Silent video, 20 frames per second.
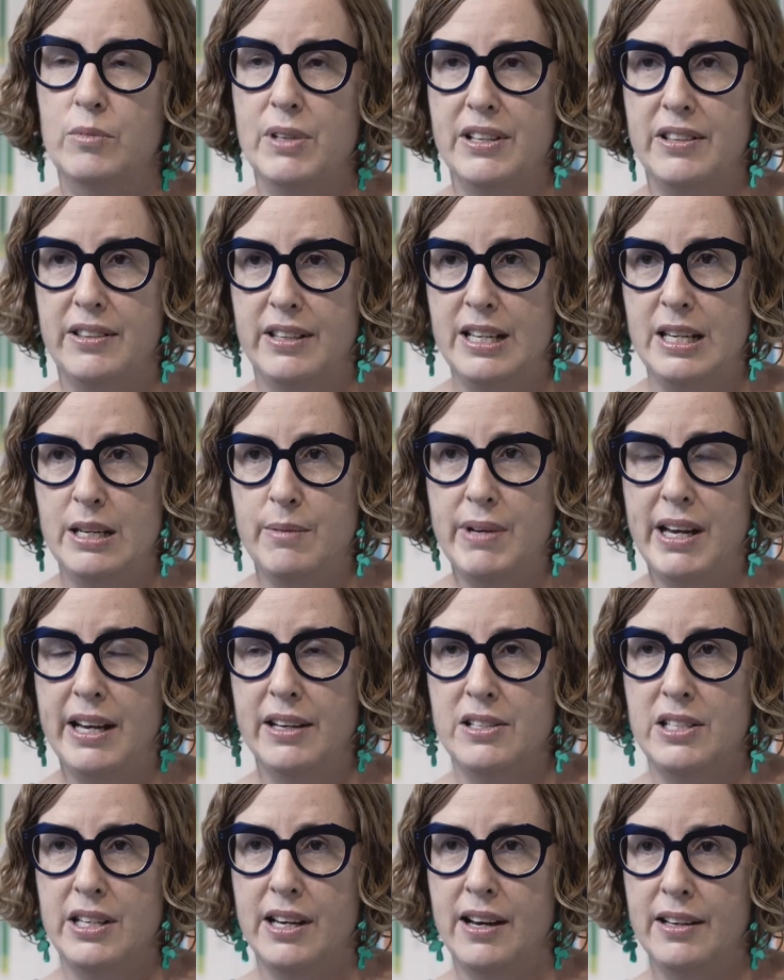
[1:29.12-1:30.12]
We theme
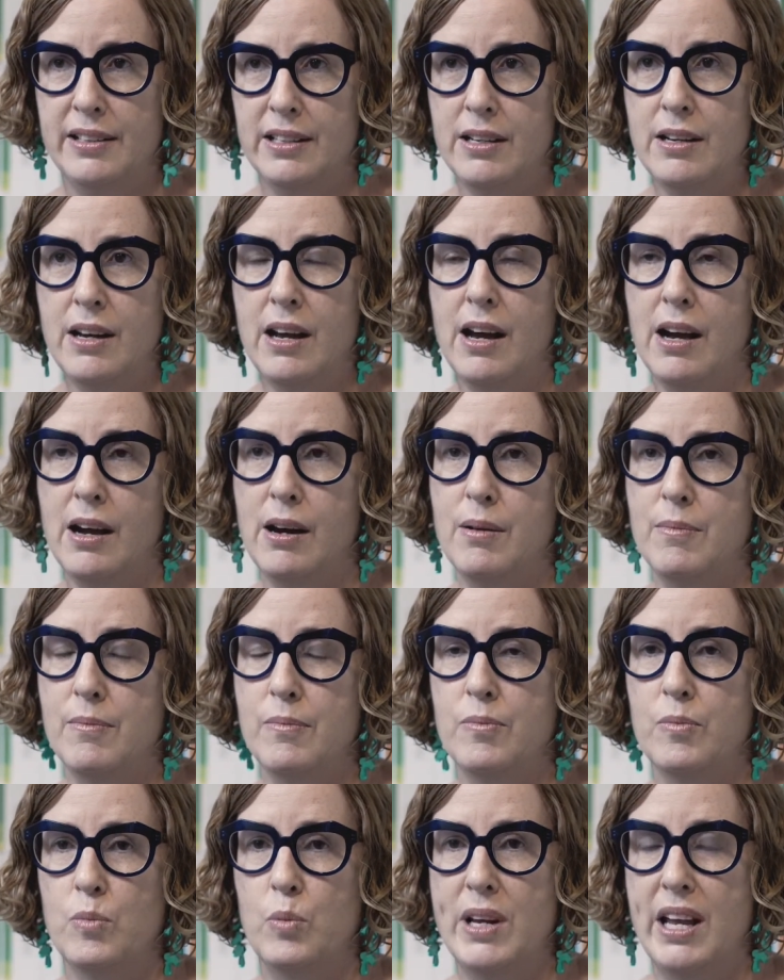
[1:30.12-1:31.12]
our data.
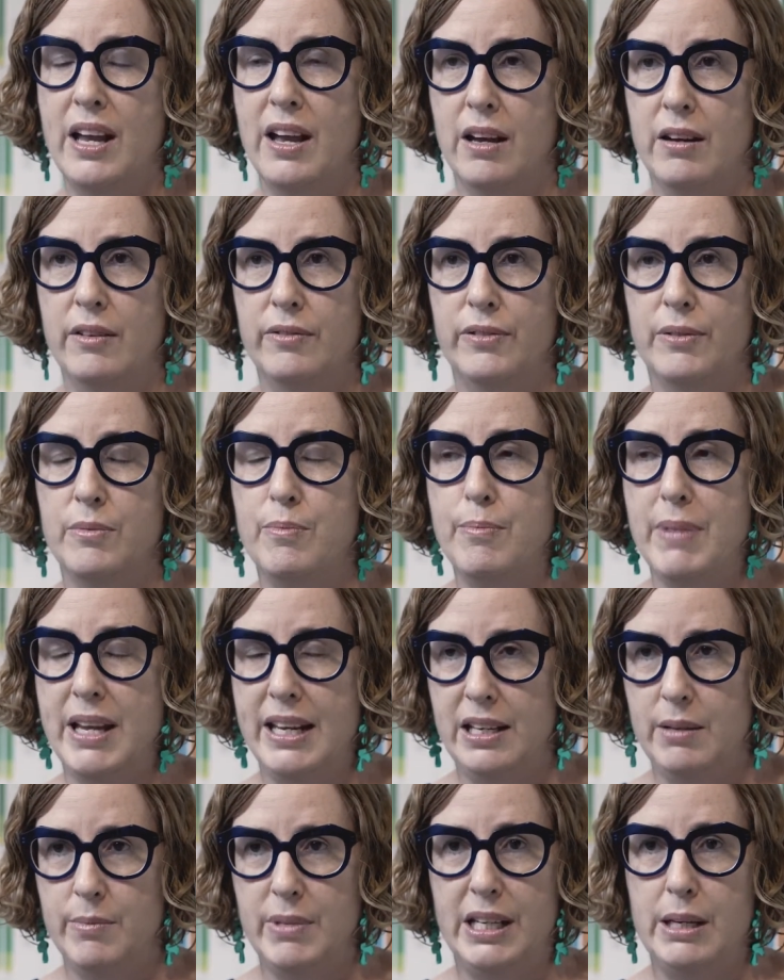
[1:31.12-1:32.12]
Um, we have
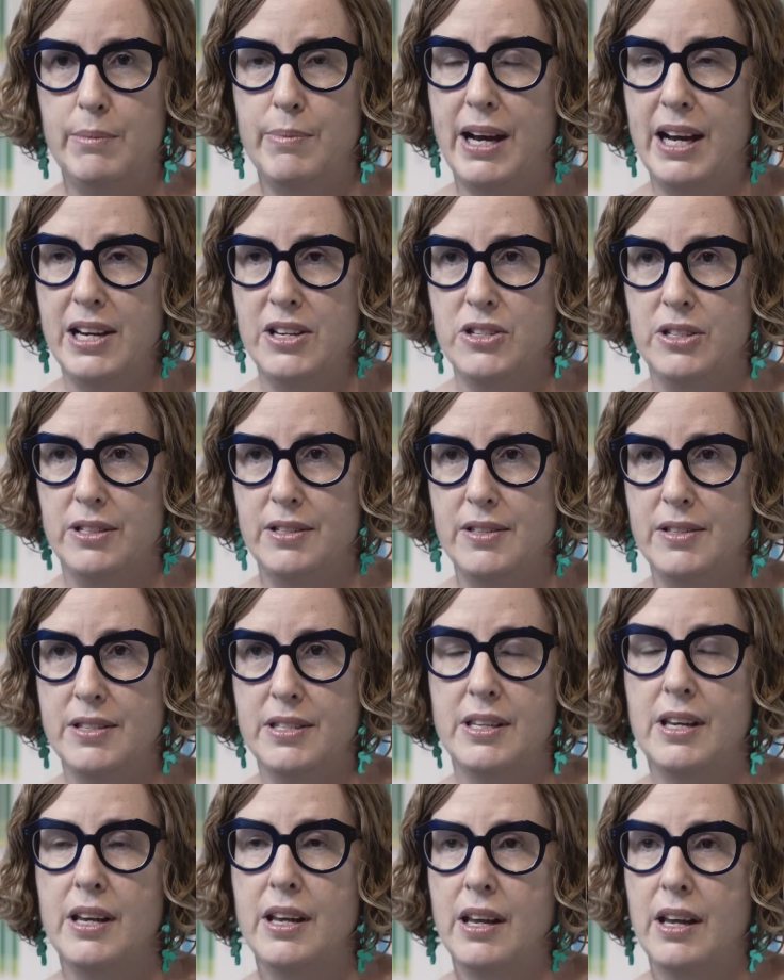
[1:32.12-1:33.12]
many, many
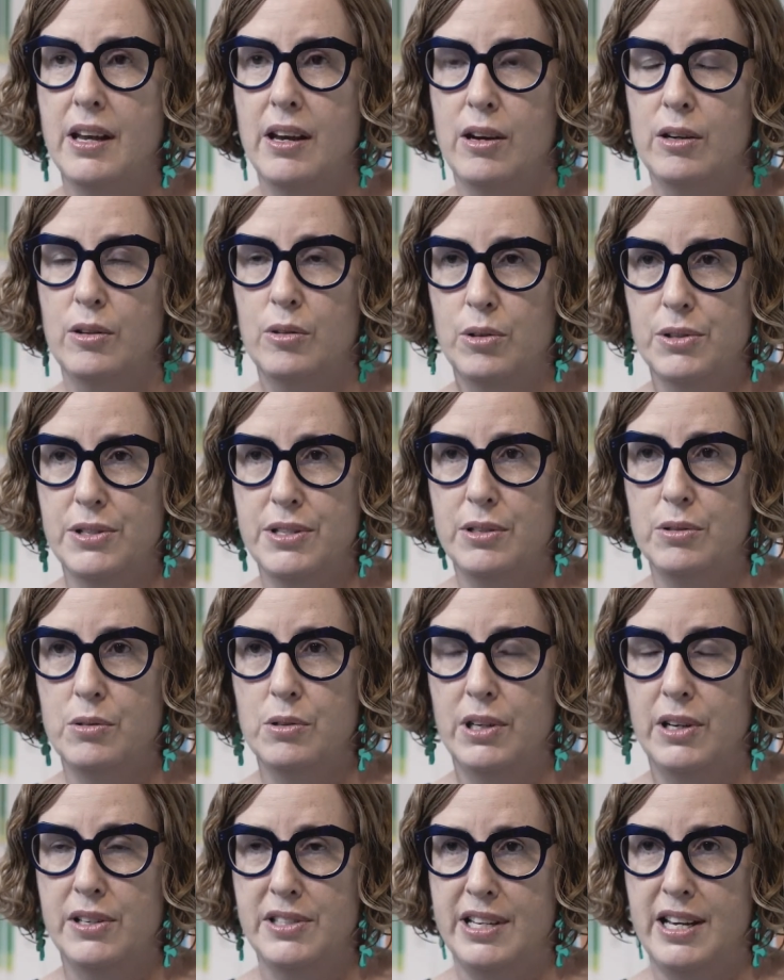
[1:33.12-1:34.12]
patients across the
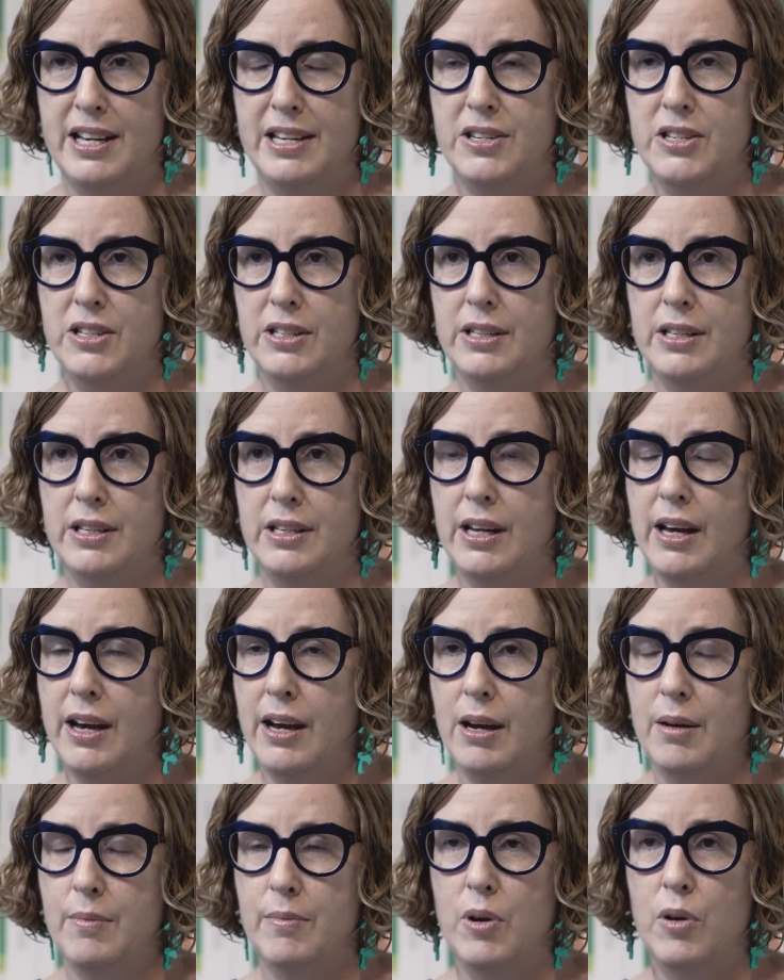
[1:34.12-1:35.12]
organisation
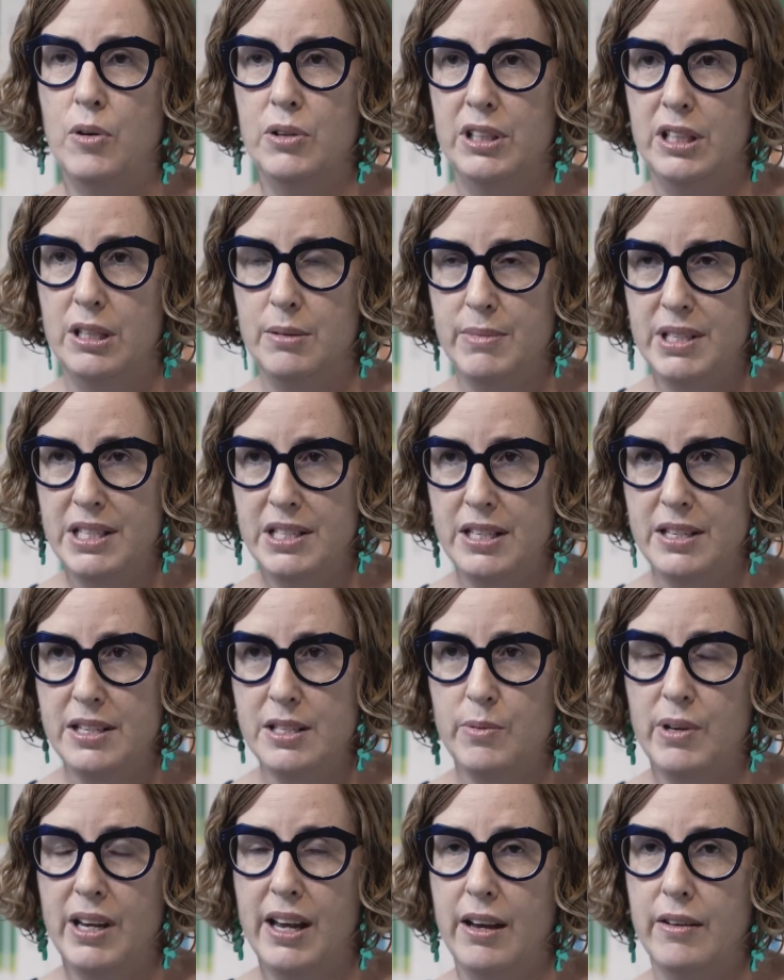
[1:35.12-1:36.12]
um, on
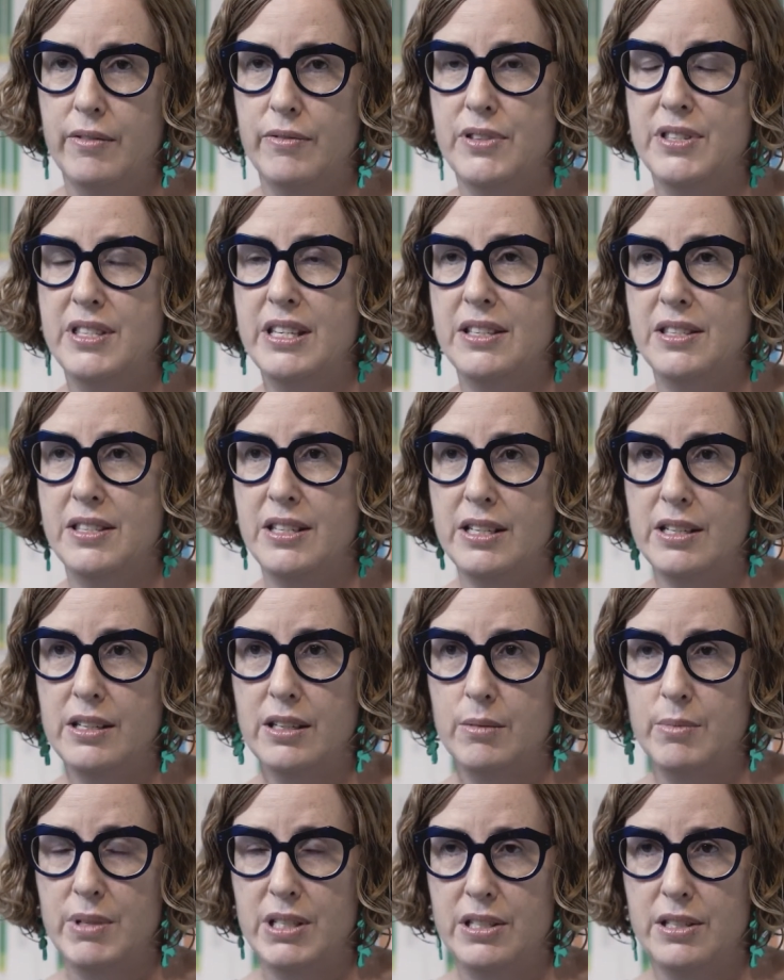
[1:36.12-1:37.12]
committees. We have 60
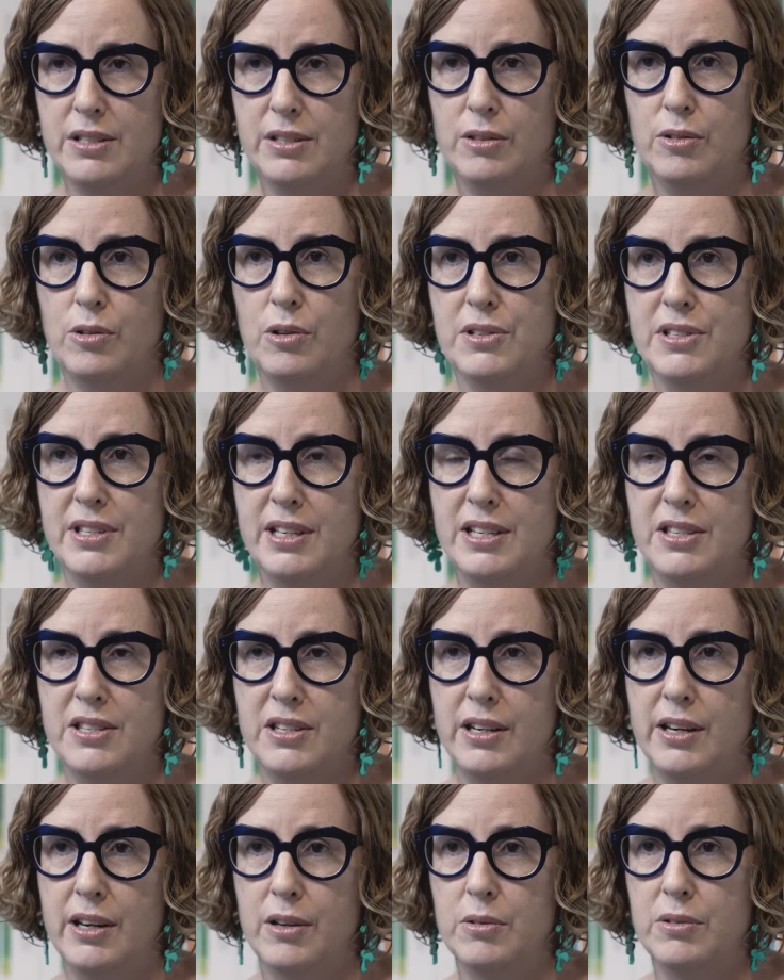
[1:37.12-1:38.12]
committees across
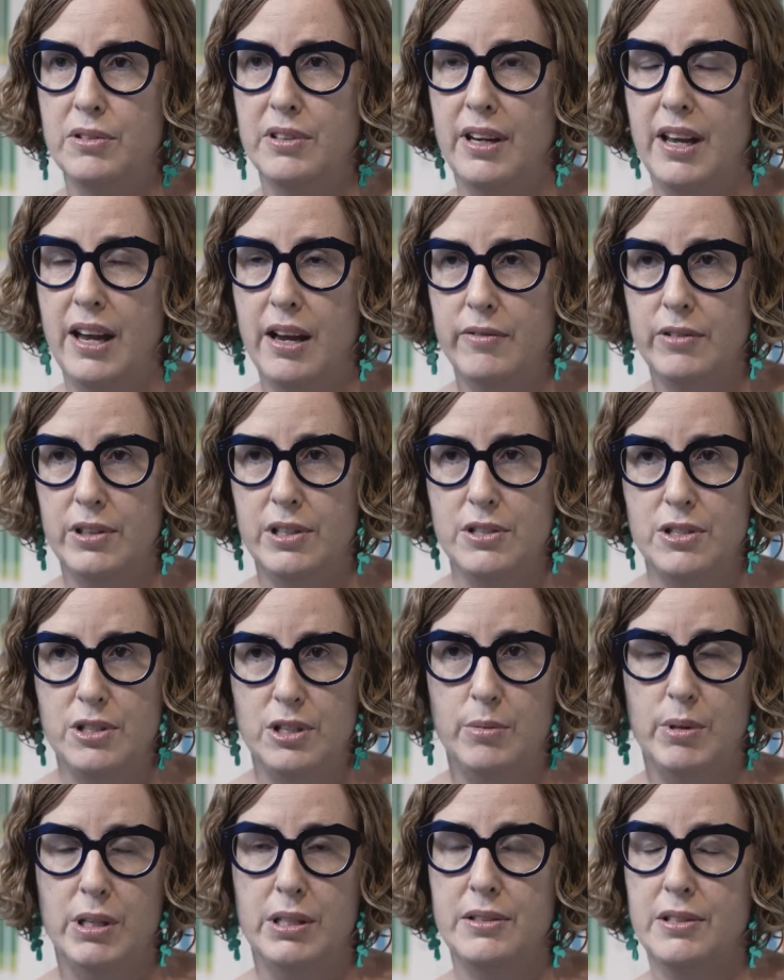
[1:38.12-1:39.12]
Eastern Health that have
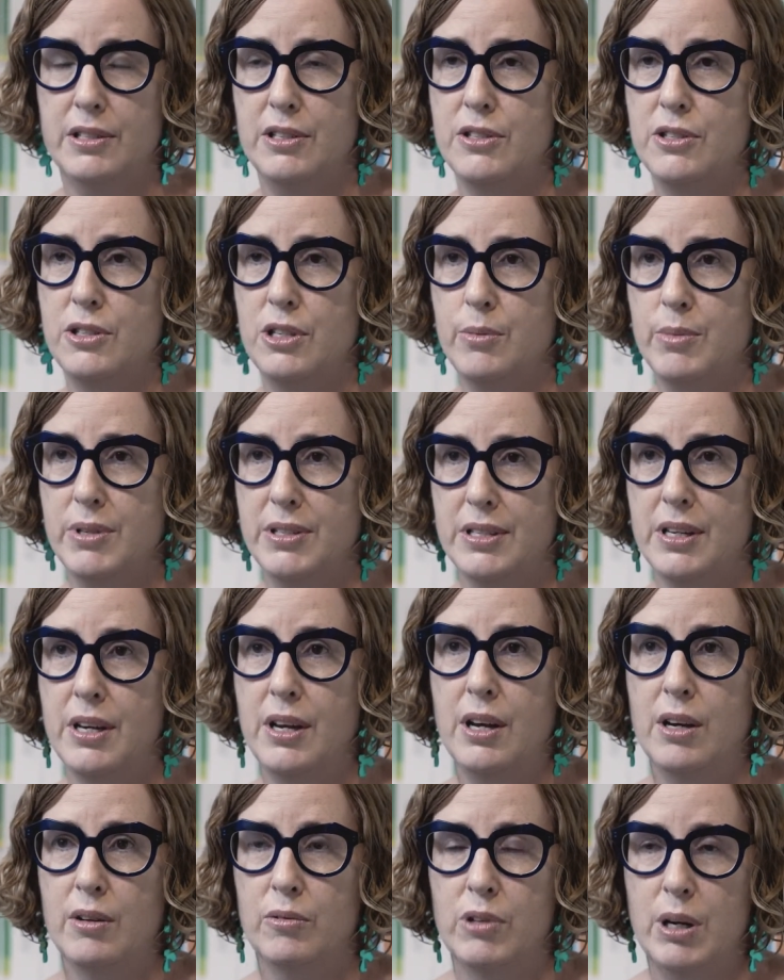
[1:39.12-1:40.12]
consumers, consumers
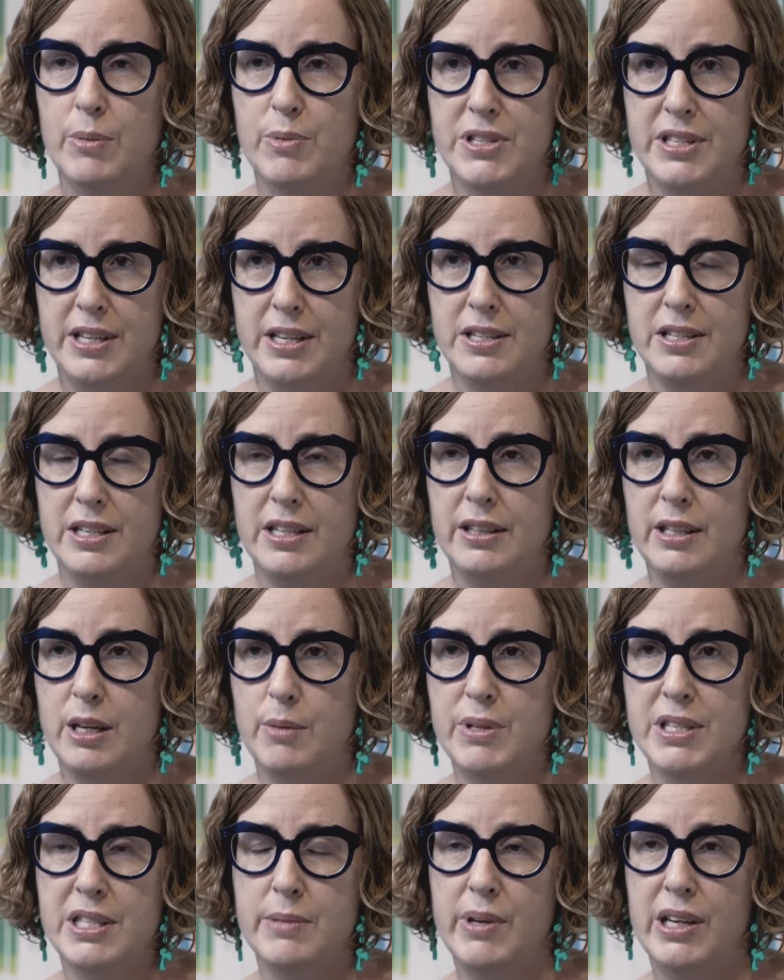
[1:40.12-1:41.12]
representing
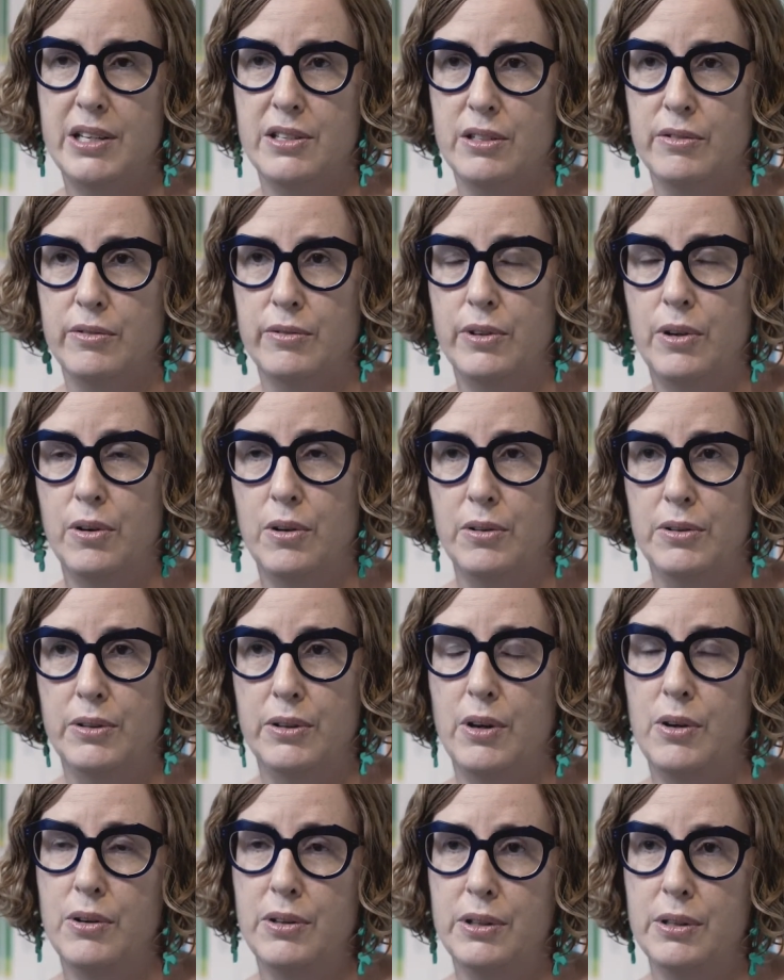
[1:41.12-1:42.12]
their perspective
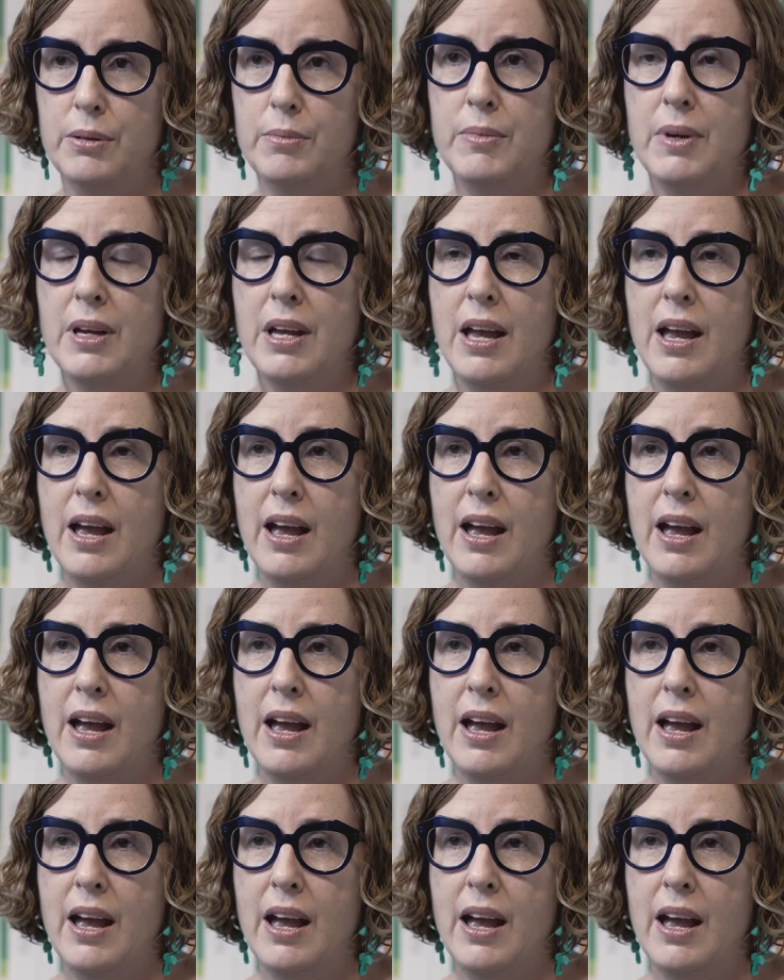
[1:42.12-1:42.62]
on, on them.